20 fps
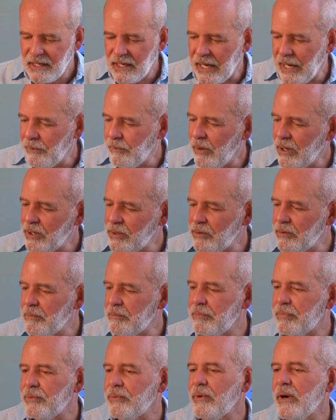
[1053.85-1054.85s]
I want to
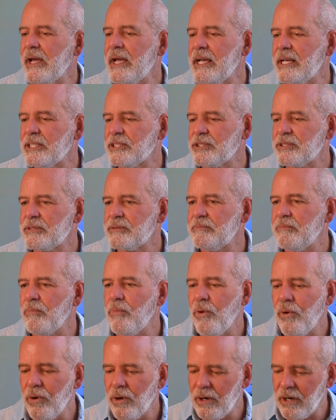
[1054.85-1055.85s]
embrace
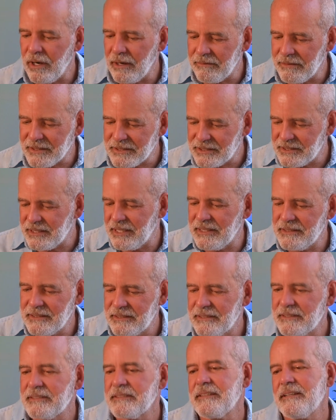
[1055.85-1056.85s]
more of a
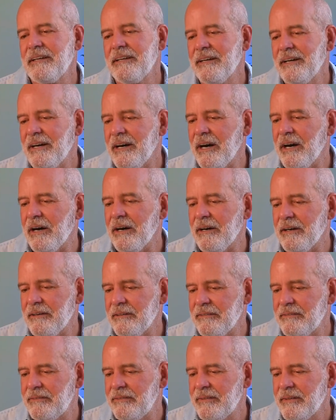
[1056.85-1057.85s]
sense
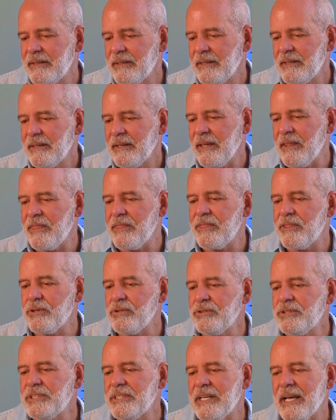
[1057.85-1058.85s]
of
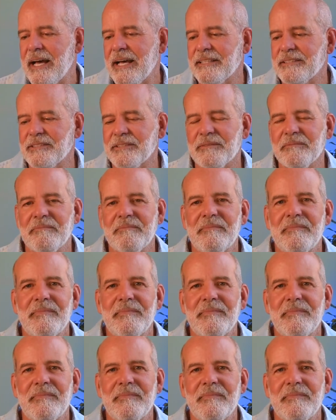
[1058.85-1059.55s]
enthusiasm.